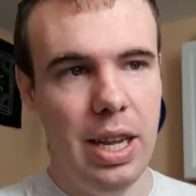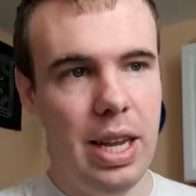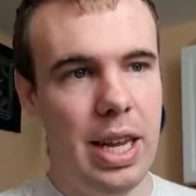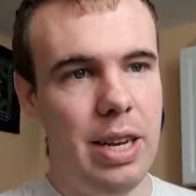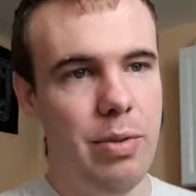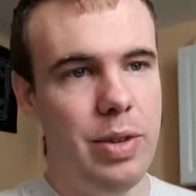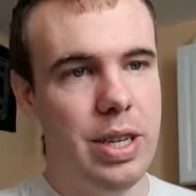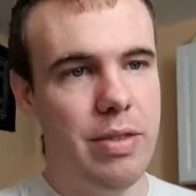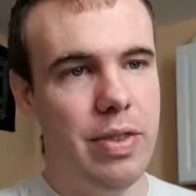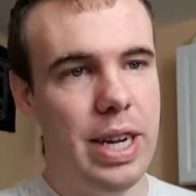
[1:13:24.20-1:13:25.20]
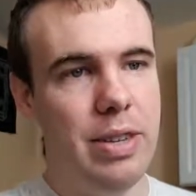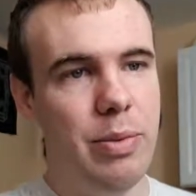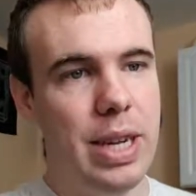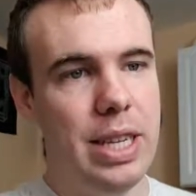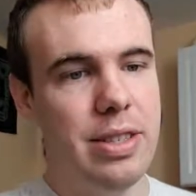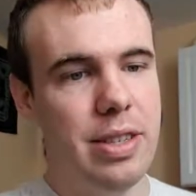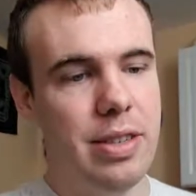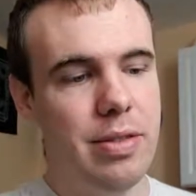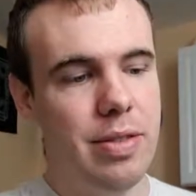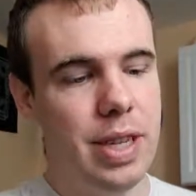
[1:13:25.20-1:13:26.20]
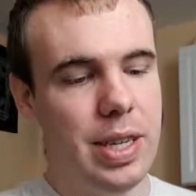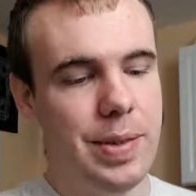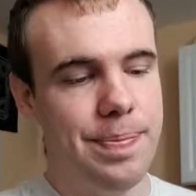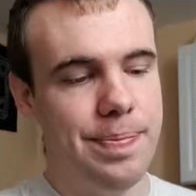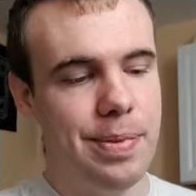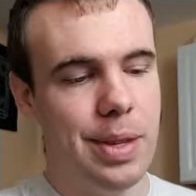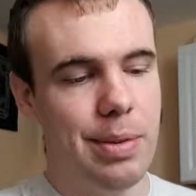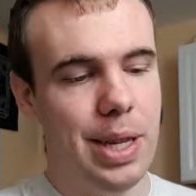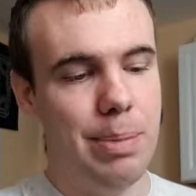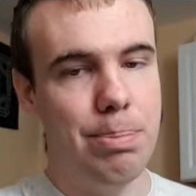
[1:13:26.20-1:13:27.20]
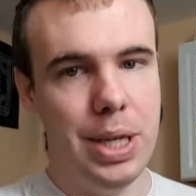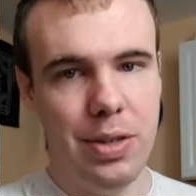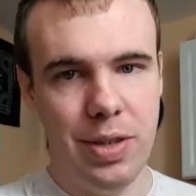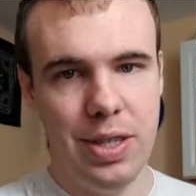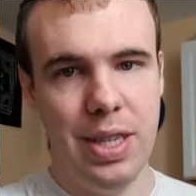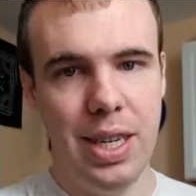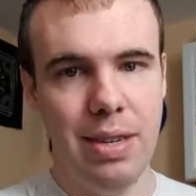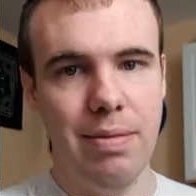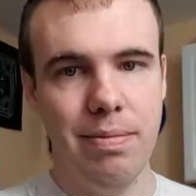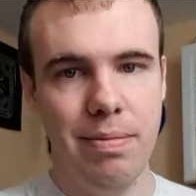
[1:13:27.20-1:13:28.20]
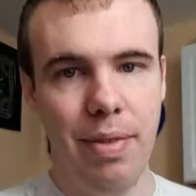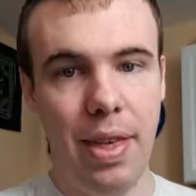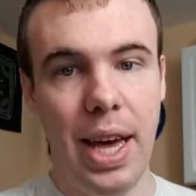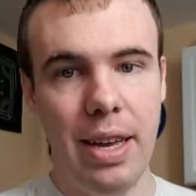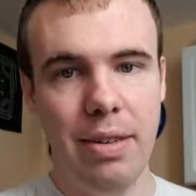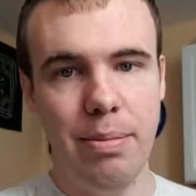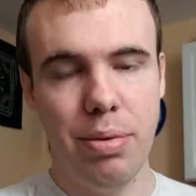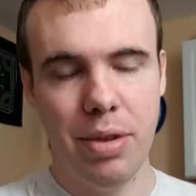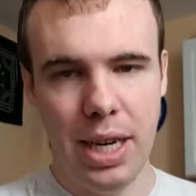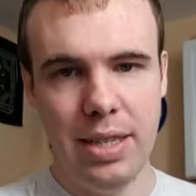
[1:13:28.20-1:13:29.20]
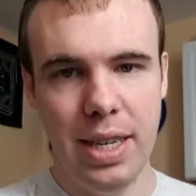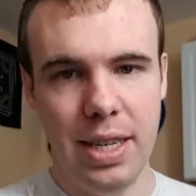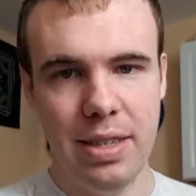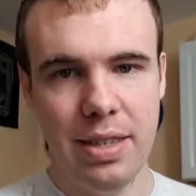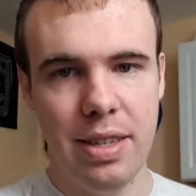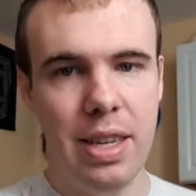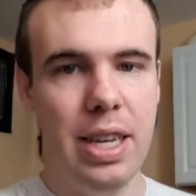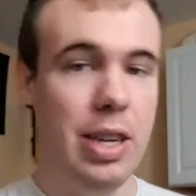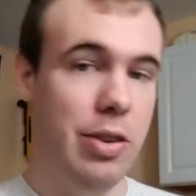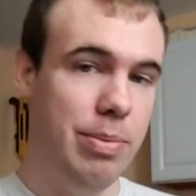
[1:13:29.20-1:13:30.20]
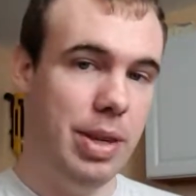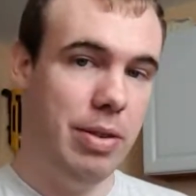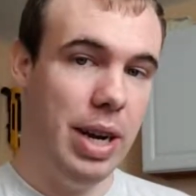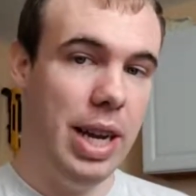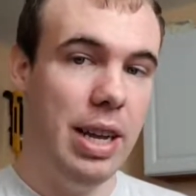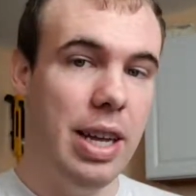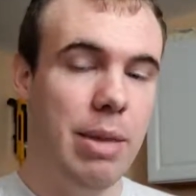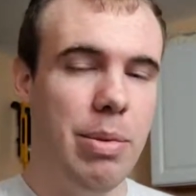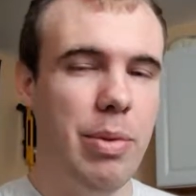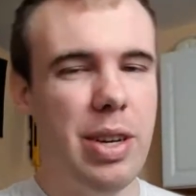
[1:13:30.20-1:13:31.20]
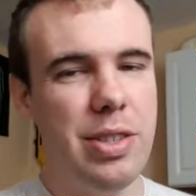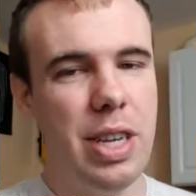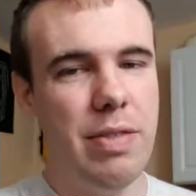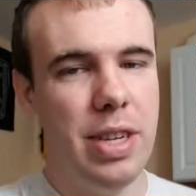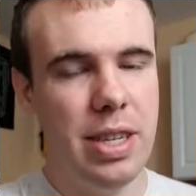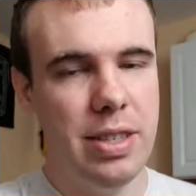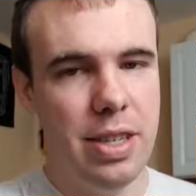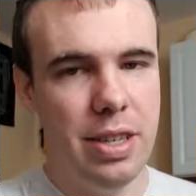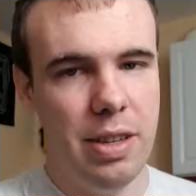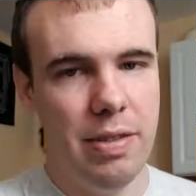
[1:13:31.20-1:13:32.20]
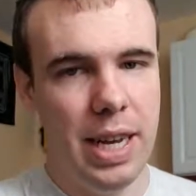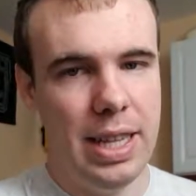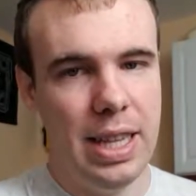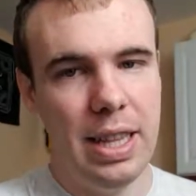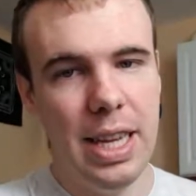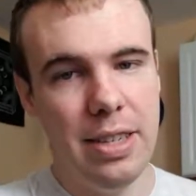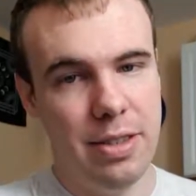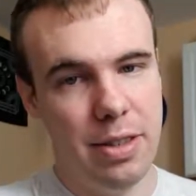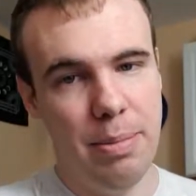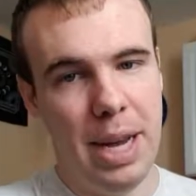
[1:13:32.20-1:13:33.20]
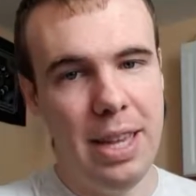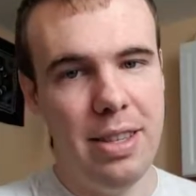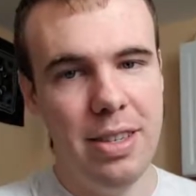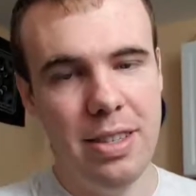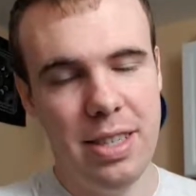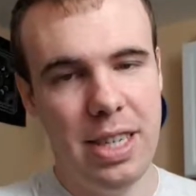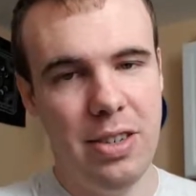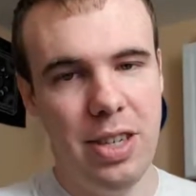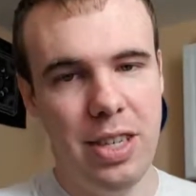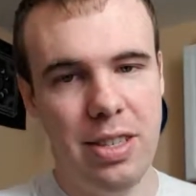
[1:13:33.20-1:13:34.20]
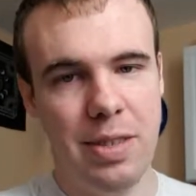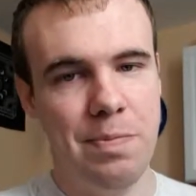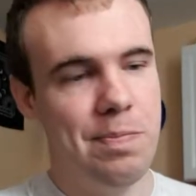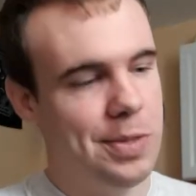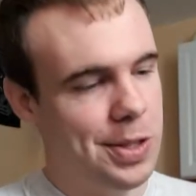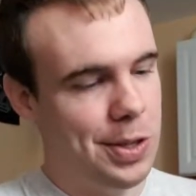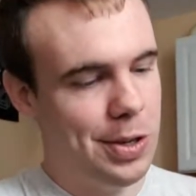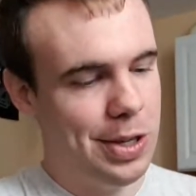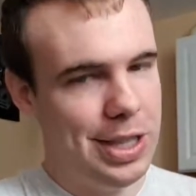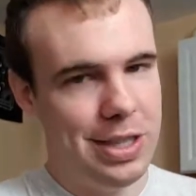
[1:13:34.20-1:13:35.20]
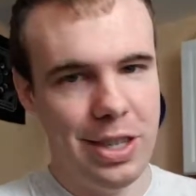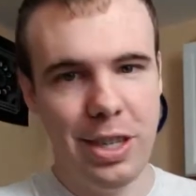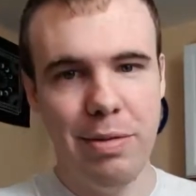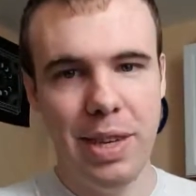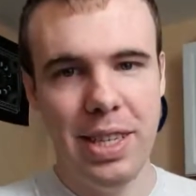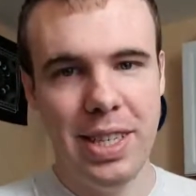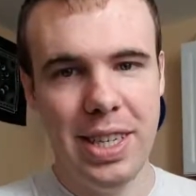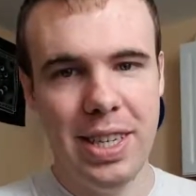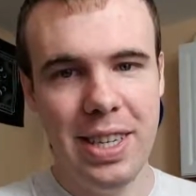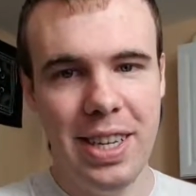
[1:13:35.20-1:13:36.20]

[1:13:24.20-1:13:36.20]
And if we can find ways of um, like buttressing that process, it would be great. But we also have to consider the fact that like certain pathogens can just totally circumvent it,